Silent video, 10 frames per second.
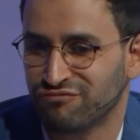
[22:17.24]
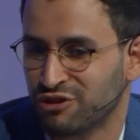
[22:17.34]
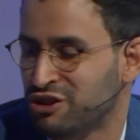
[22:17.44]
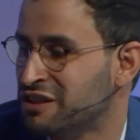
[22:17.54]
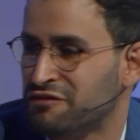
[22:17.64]

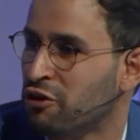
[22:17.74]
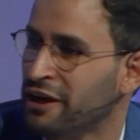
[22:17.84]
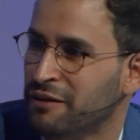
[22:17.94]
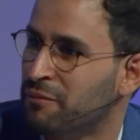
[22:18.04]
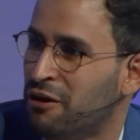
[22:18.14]
you just
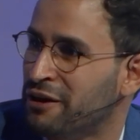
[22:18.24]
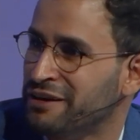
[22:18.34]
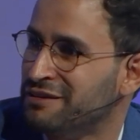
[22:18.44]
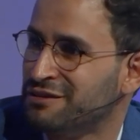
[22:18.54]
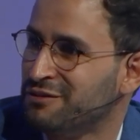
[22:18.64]
forget about it
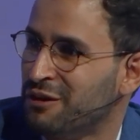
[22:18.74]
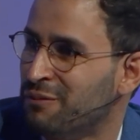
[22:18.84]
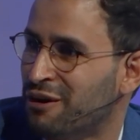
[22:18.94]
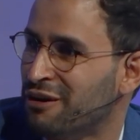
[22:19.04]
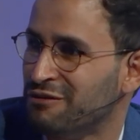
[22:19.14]

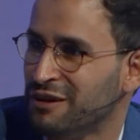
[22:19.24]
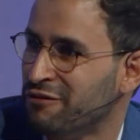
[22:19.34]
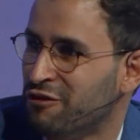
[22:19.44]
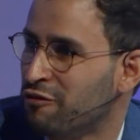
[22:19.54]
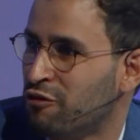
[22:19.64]

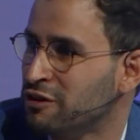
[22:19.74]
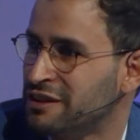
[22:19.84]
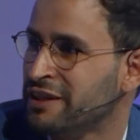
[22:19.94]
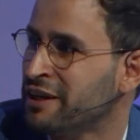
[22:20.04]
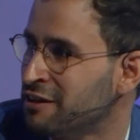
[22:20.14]
for
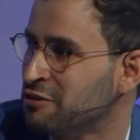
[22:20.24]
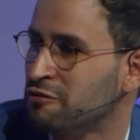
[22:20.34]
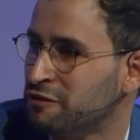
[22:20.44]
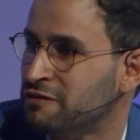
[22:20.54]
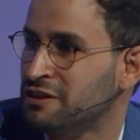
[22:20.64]
40 years or
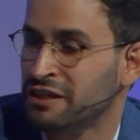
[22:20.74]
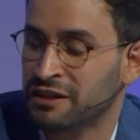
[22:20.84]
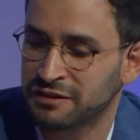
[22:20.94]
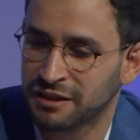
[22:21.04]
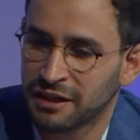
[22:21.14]
50
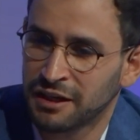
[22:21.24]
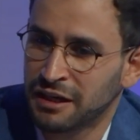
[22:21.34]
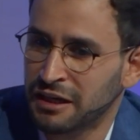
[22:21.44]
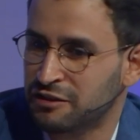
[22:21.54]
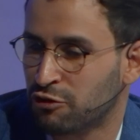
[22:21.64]
years.
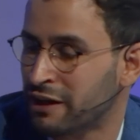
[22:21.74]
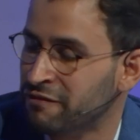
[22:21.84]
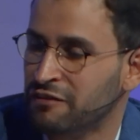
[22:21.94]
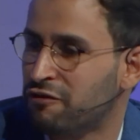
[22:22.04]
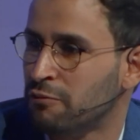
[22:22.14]
So
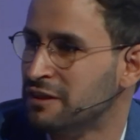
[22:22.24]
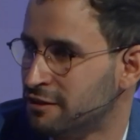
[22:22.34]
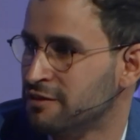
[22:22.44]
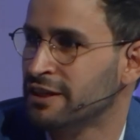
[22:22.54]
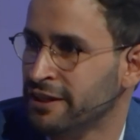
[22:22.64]
even from a
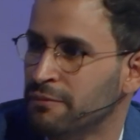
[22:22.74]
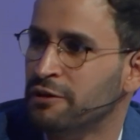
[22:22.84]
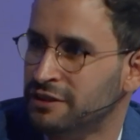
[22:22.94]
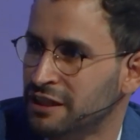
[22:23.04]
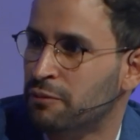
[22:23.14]

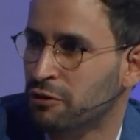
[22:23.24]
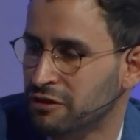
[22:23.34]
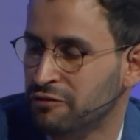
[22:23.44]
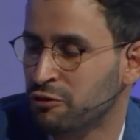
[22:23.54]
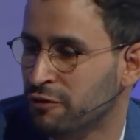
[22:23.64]
sustainability point
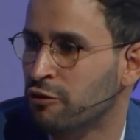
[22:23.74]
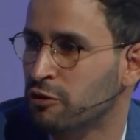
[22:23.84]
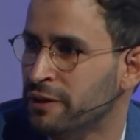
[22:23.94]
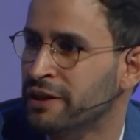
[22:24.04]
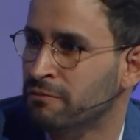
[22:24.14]
of view, that
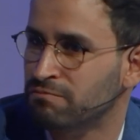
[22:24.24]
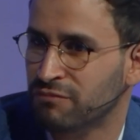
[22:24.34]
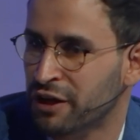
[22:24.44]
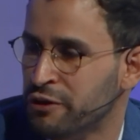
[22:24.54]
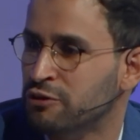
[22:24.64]
would be a
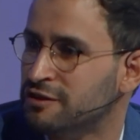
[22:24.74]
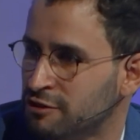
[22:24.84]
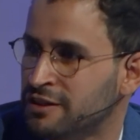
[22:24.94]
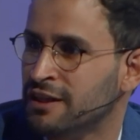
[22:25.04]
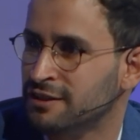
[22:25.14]
huge
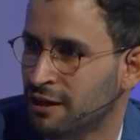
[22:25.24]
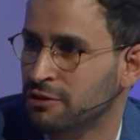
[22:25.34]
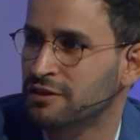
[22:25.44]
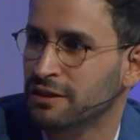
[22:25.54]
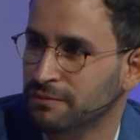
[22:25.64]
success, I
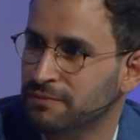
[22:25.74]
would say.